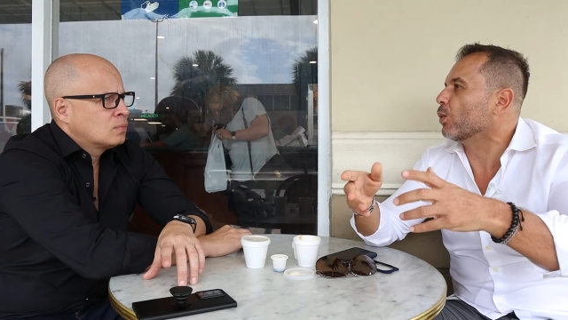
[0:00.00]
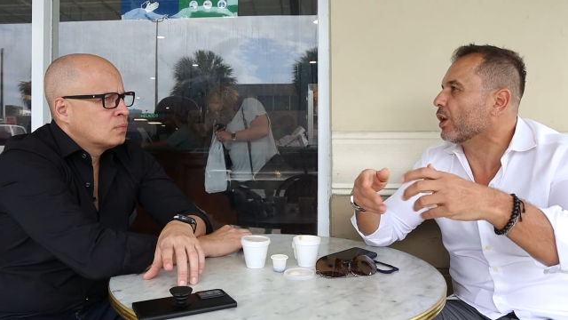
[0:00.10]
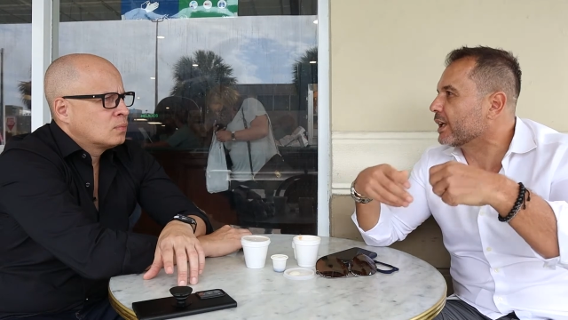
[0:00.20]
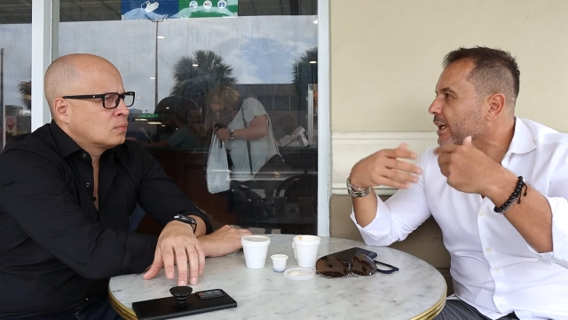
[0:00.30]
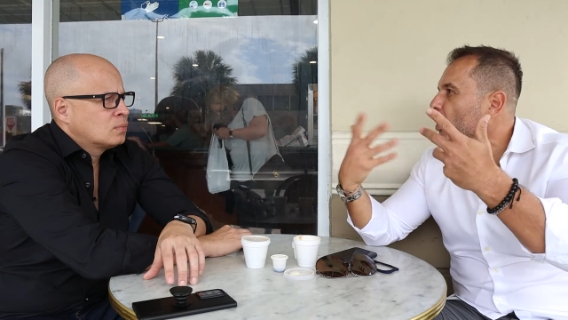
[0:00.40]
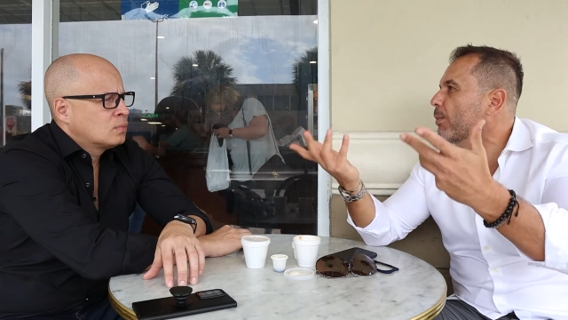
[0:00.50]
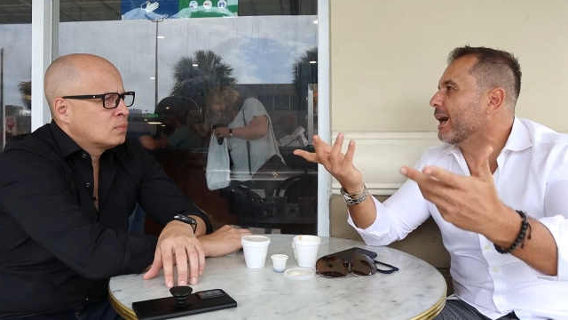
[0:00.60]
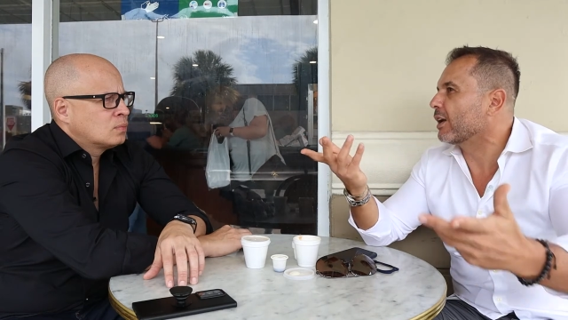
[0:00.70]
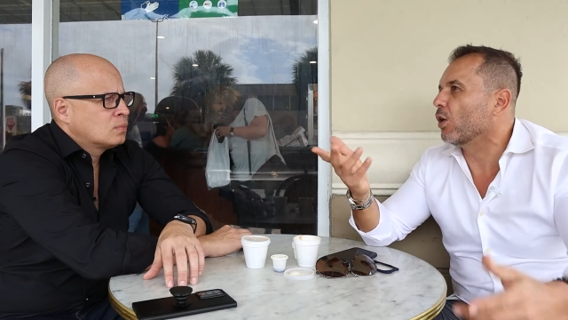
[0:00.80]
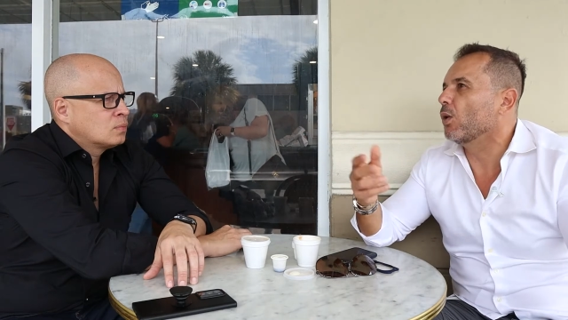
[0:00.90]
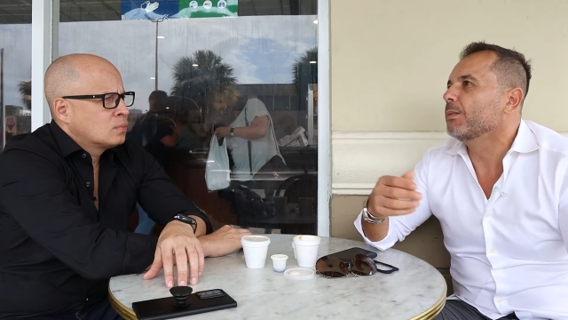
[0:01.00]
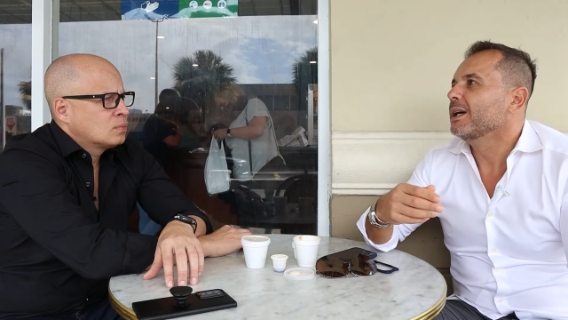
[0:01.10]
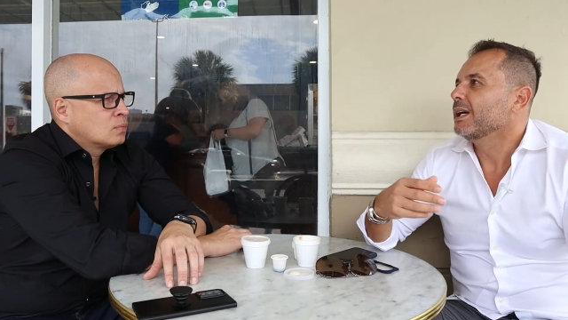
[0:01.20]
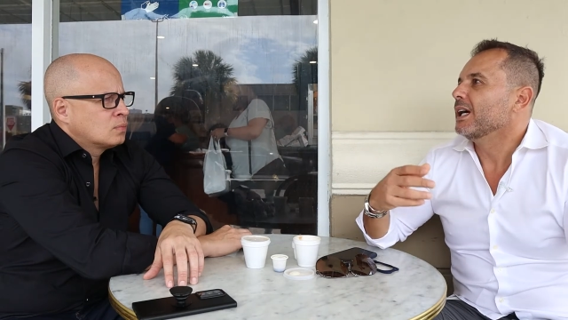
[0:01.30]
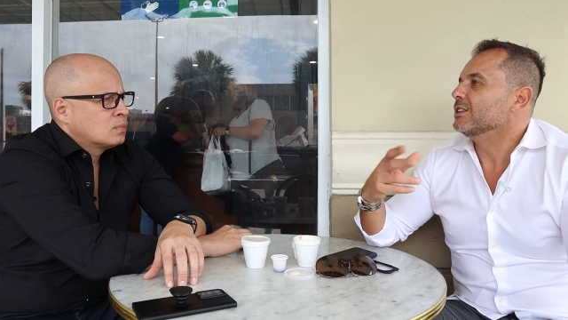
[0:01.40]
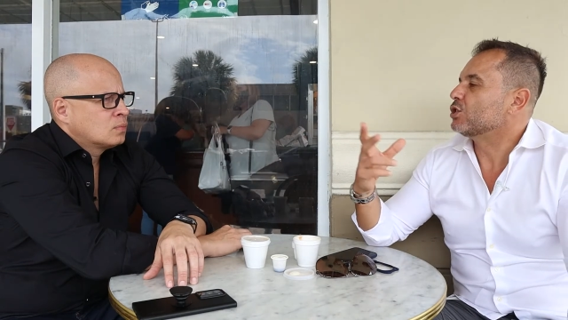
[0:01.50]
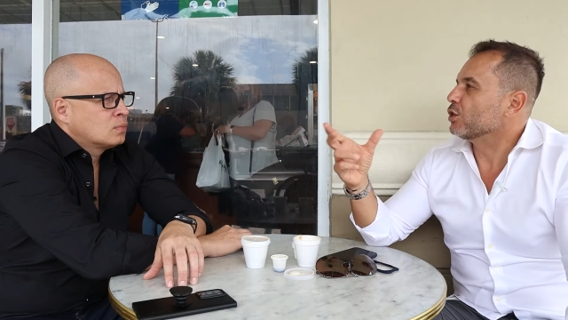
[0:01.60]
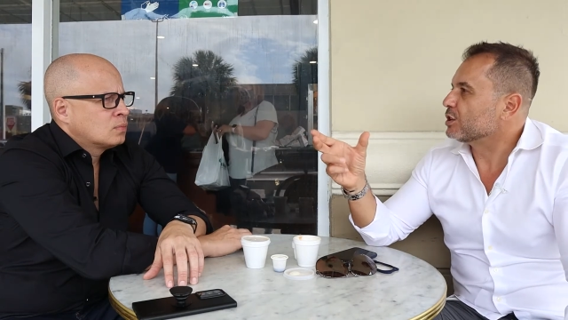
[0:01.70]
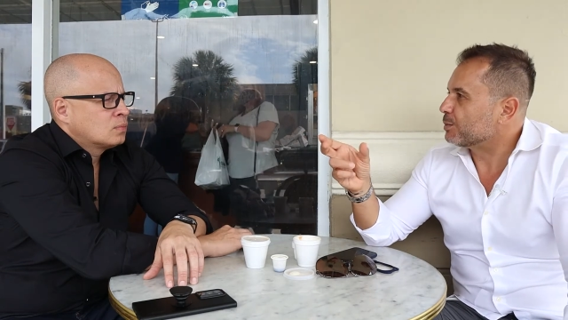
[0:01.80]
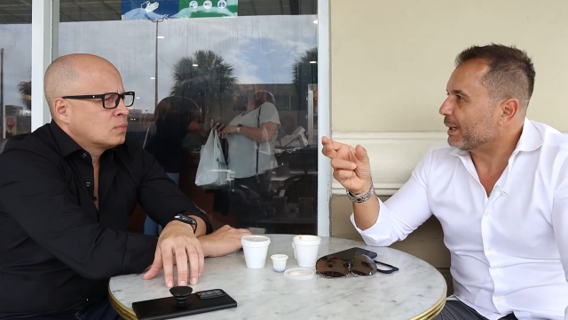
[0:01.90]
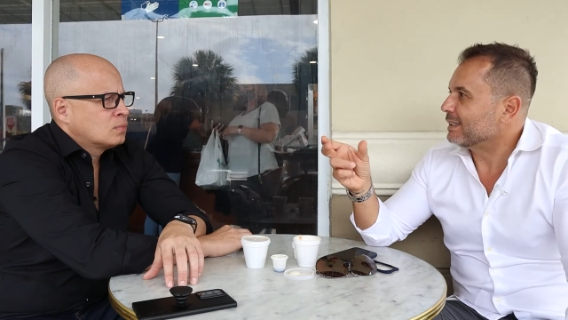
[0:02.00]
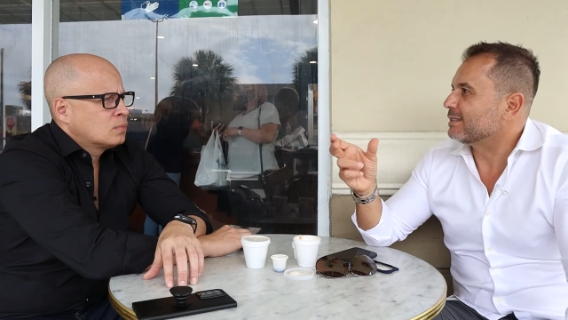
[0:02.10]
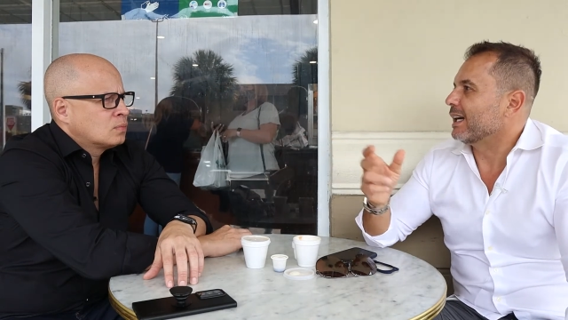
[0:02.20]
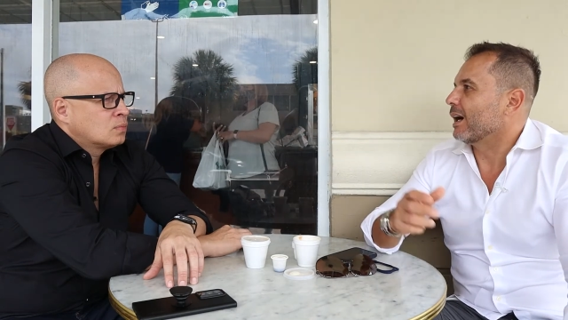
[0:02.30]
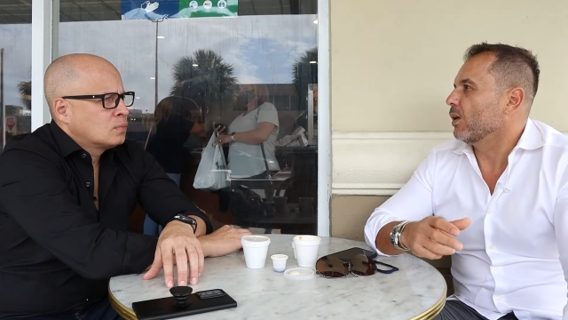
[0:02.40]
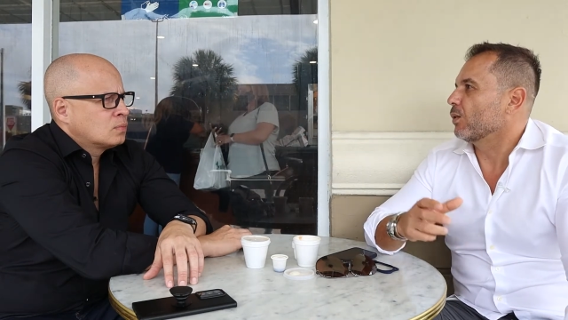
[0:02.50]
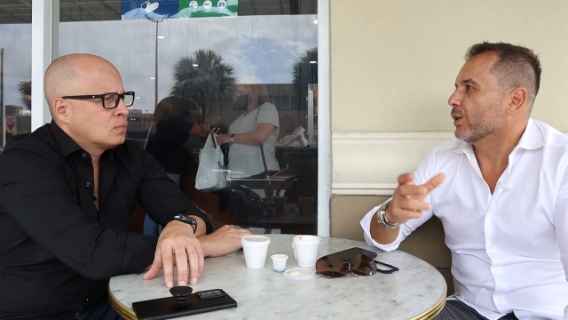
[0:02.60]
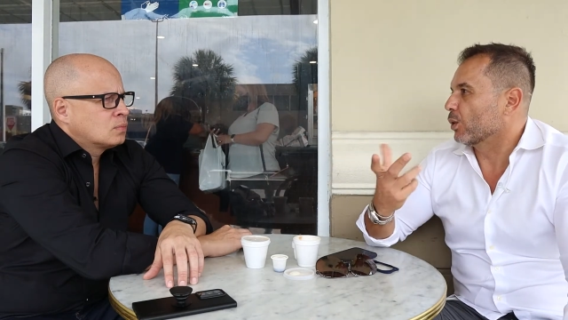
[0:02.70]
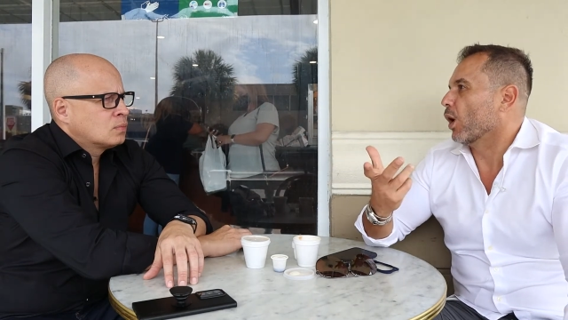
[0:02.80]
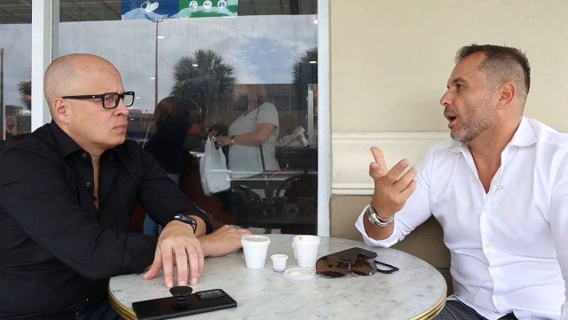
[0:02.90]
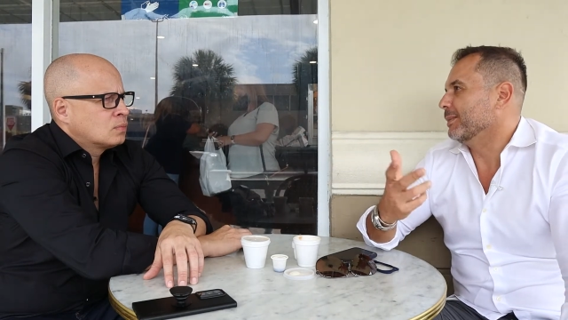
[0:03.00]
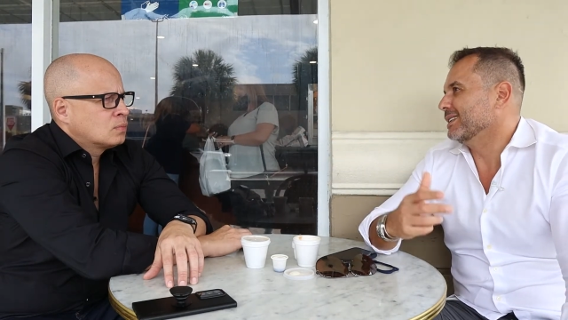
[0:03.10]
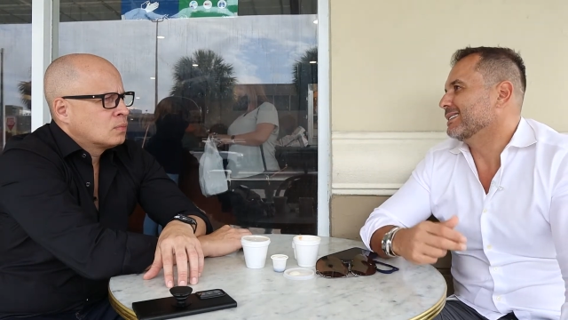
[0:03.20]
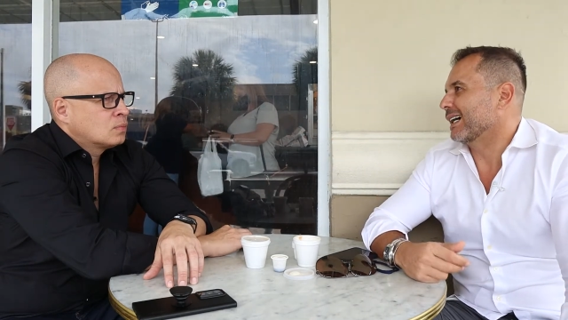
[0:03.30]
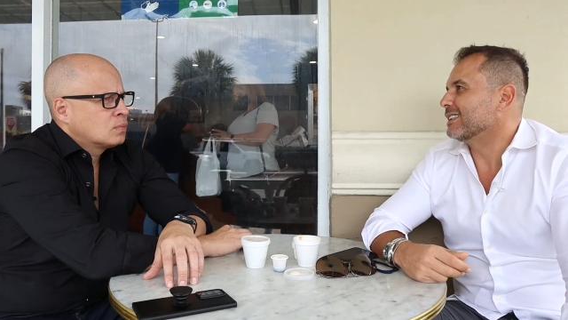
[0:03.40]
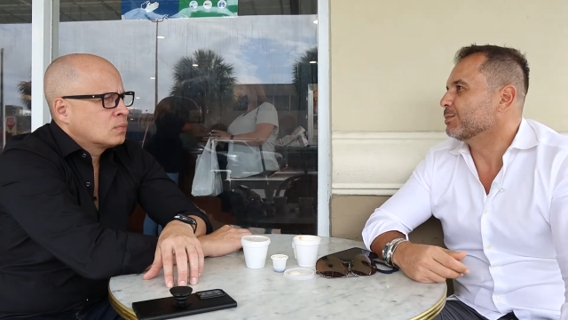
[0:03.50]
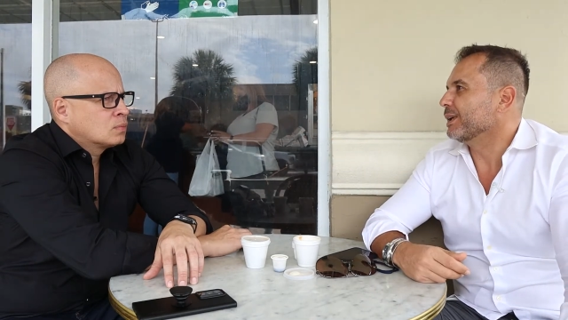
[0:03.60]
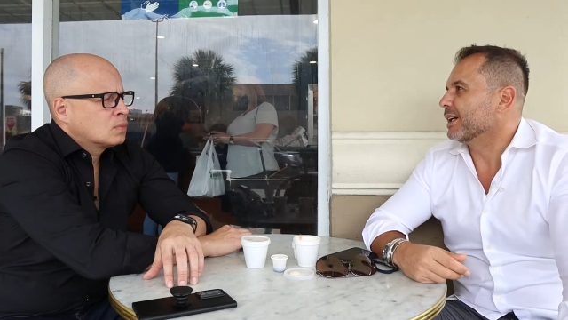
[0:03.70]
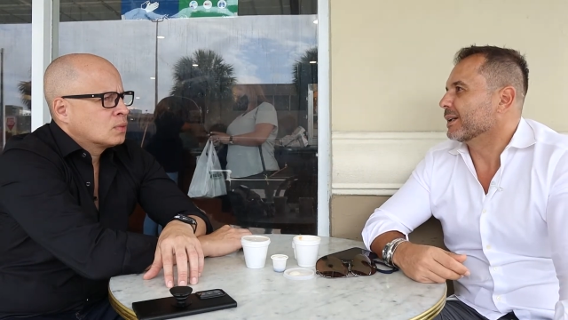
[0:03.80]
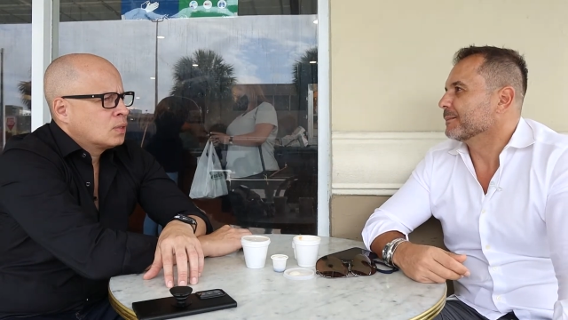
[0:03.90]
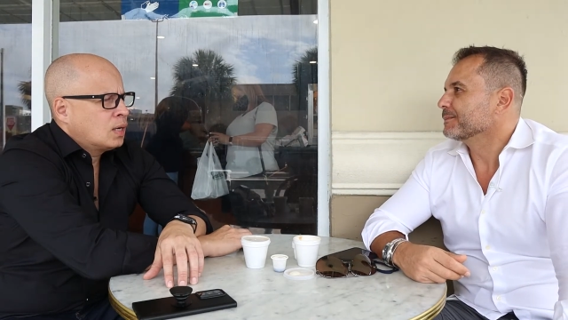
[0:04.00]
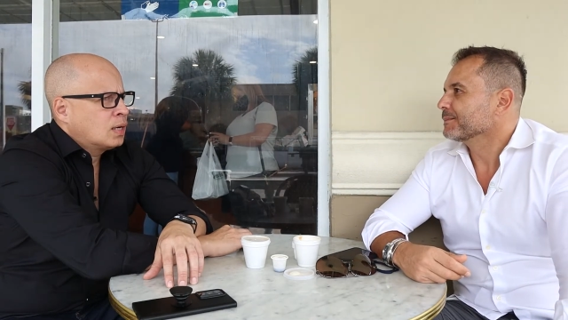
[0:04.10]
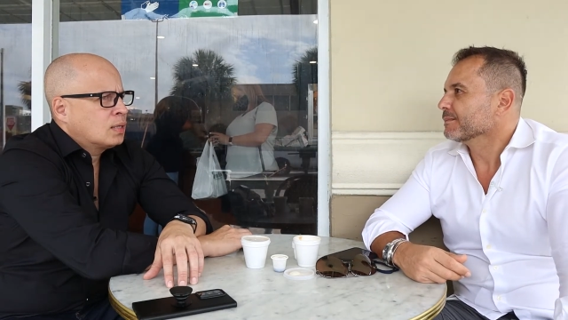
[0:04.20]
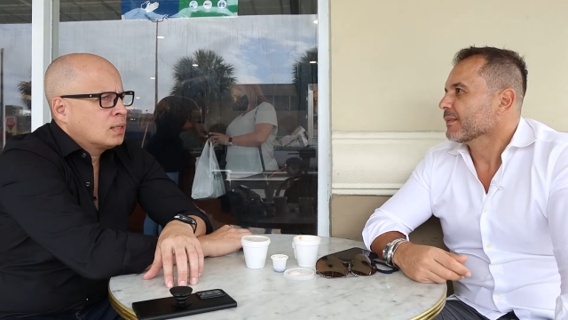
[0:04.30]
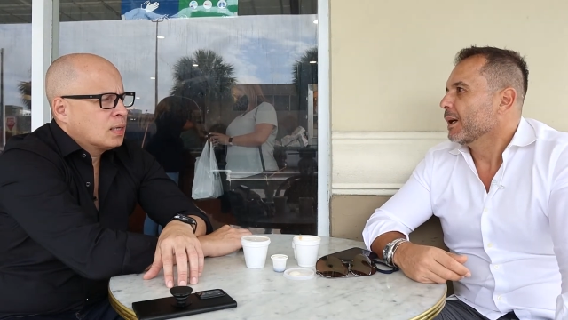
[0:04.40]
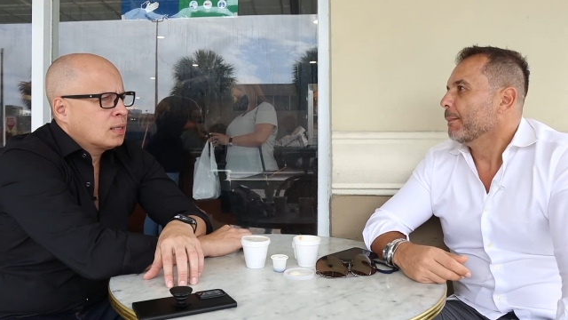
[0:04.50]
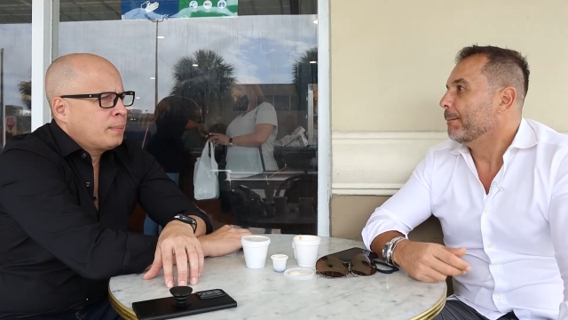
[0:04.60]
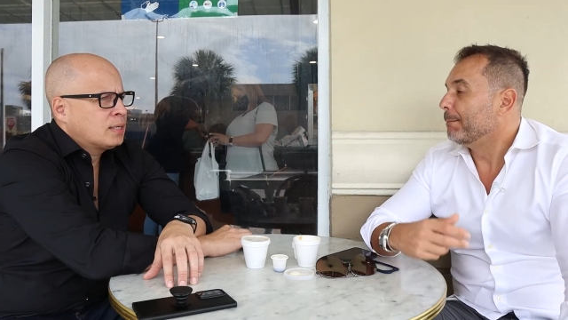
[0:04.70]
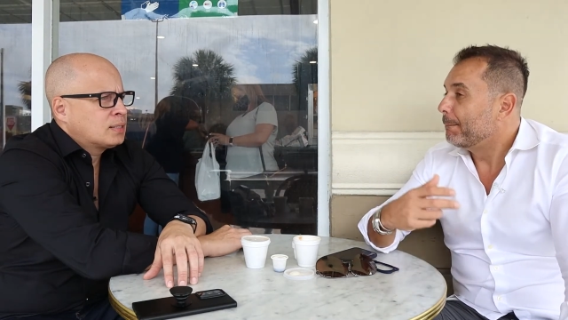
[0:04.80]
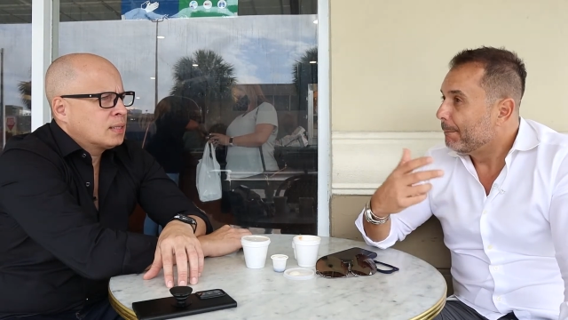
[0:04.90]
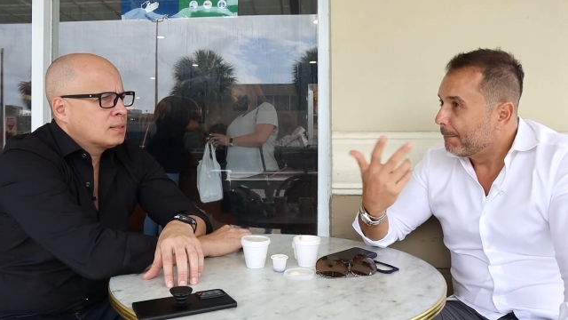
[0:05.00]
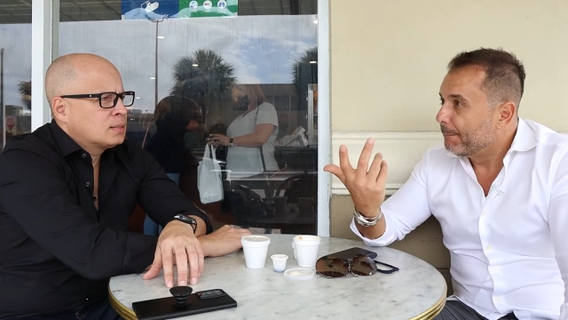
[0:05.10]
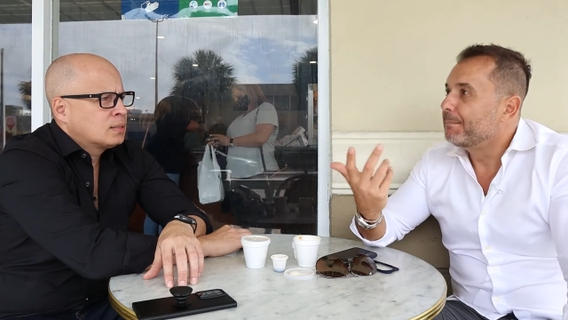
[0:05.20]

Speaker 1: work and go back home. And so the space now requirement is not as big. Got it. Yeah, that makes sense.